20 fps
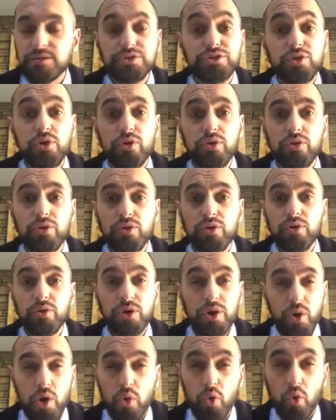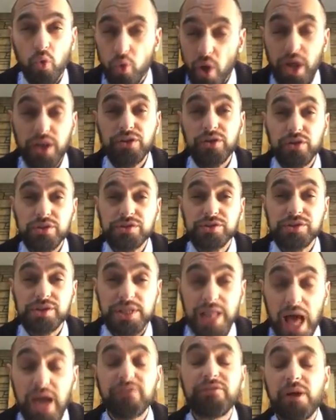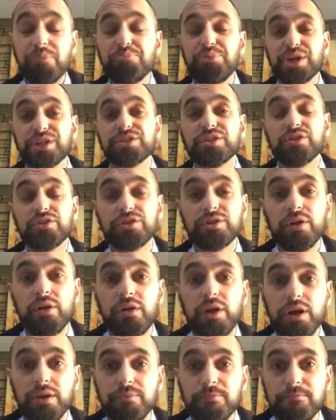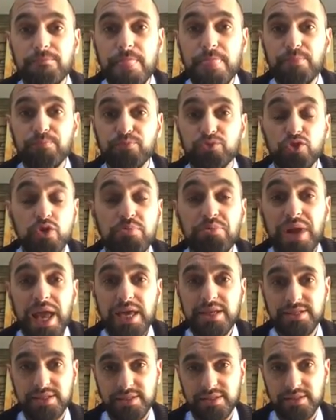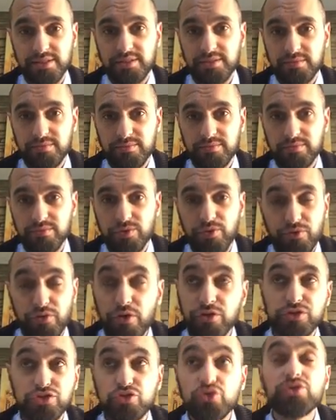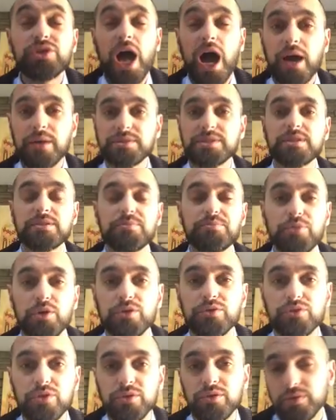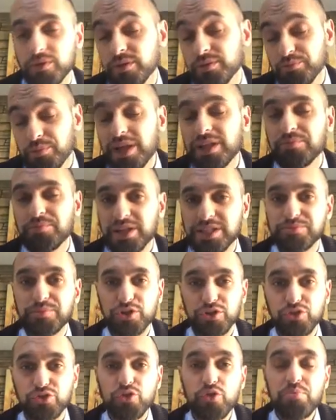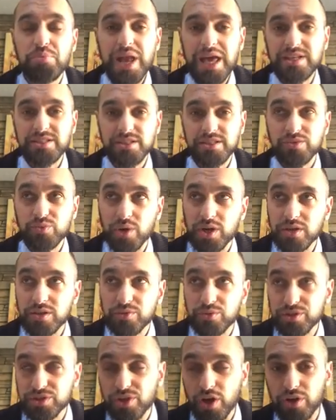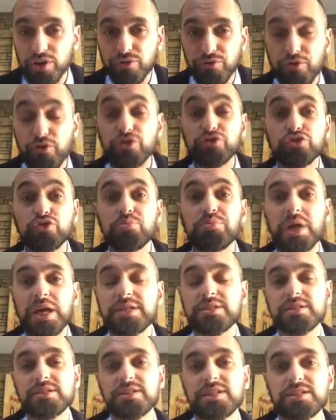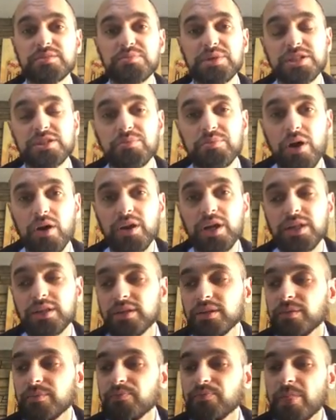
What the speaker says: So where does life appears in the Torah? 2 places. The first 2 times, many places, but the 2 places where we start, the first 2 places he speaks about it.